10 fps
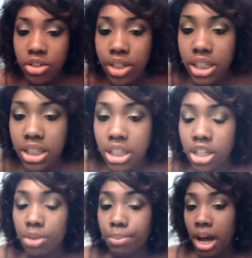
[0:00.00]
you can see,
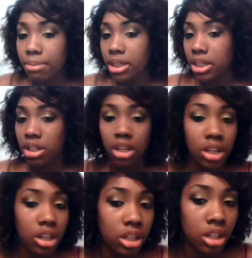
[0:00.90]
you're probably,
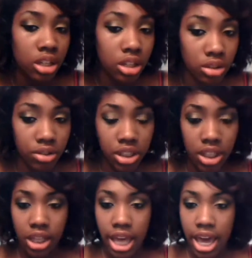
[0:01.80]
you
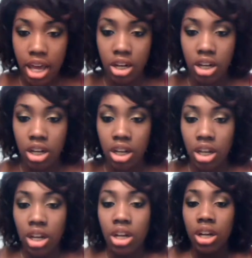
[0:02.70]
see that
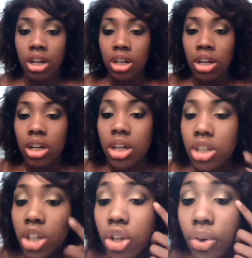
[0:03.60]

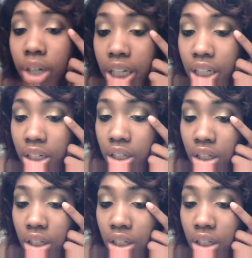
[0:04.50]
the green,